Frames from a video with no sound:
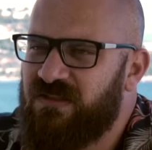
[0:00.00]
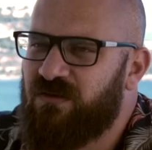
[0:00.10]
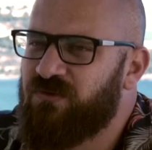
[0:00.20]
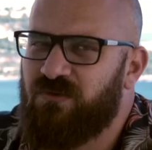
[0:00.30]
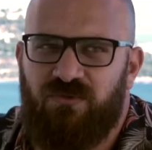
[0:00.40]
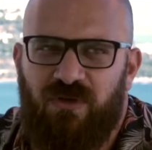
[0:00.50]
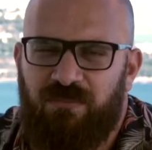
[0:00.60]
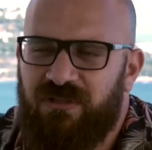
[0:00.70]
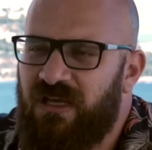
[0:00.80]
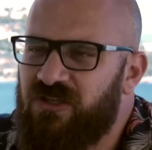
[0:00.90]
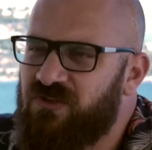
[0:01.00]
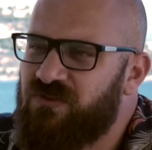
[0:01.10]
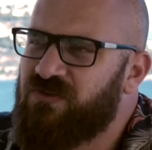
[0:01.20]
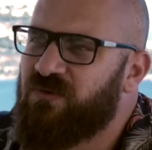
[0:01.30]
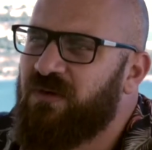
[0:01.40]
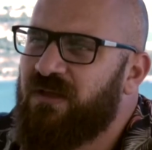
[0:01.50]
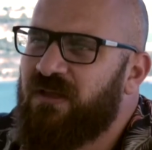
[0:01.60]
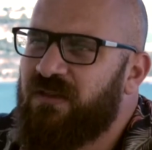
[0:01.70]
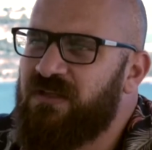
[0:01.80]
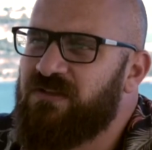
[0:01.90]
they're also into applications. So
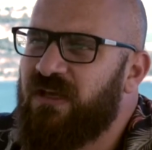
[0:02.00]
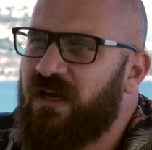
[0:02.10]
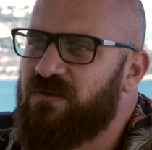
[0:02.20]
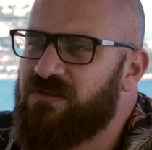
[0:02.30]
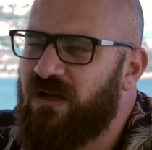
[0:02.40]
these accounts